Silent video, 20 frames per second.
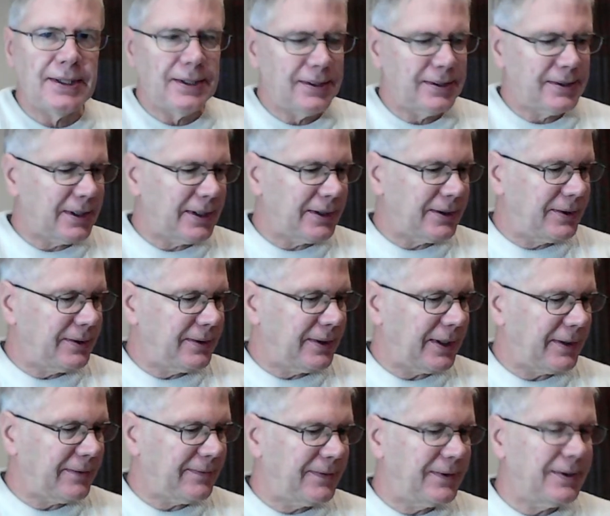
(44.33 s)
is that you
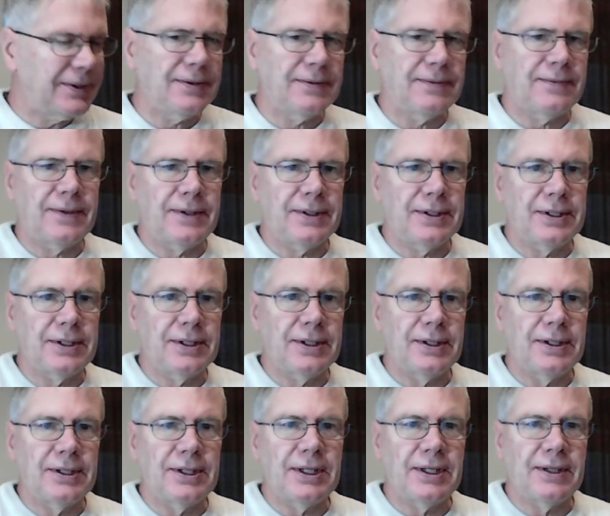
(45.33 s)
have this
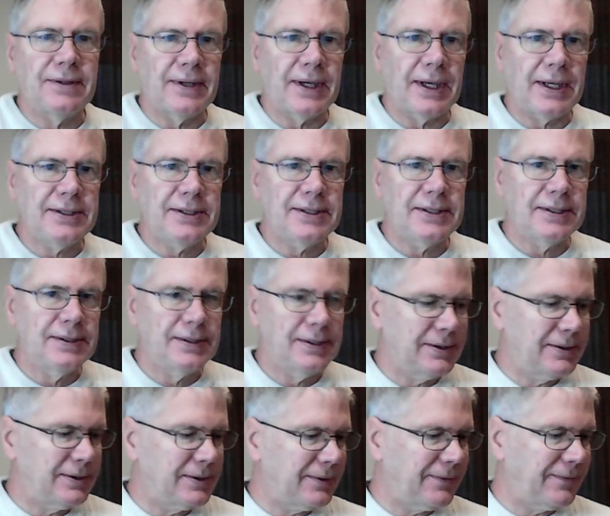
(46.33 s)
function g of x
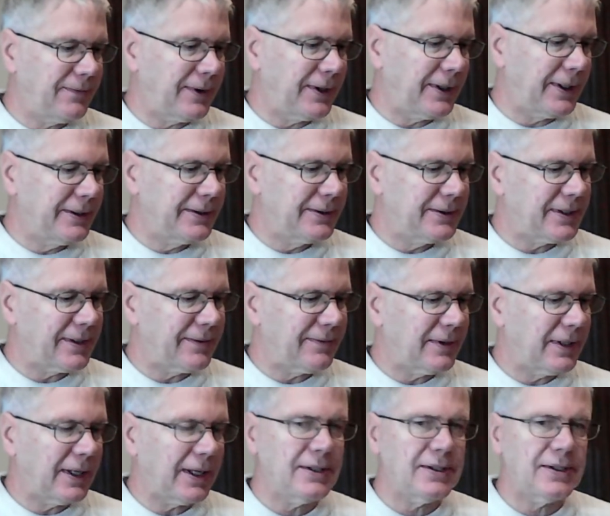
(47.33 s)
that's defined
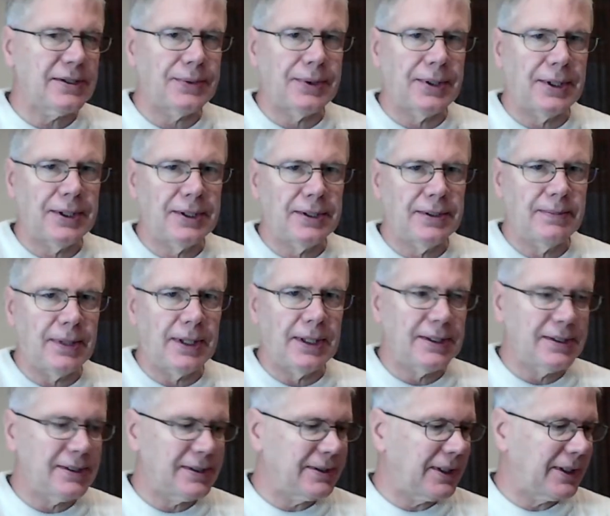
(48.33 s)
7x squared
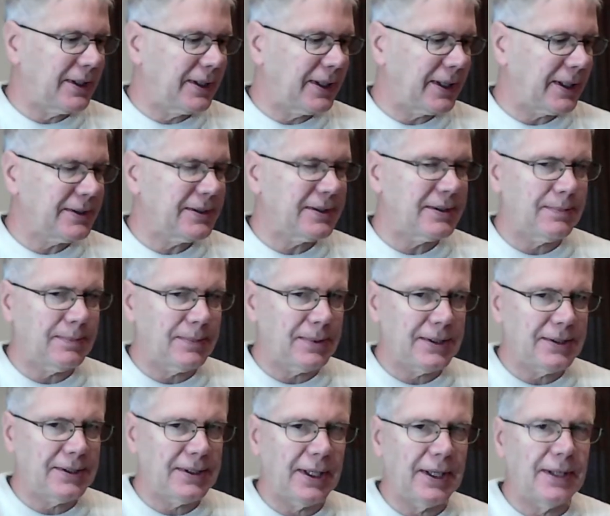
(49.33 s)
minus 9x
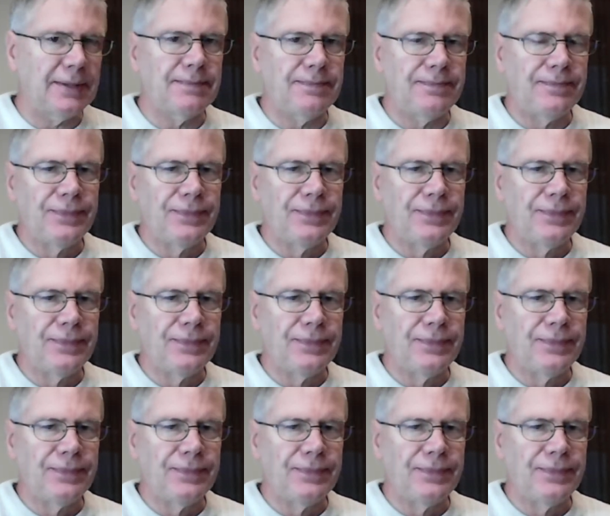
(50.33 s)
plus 8.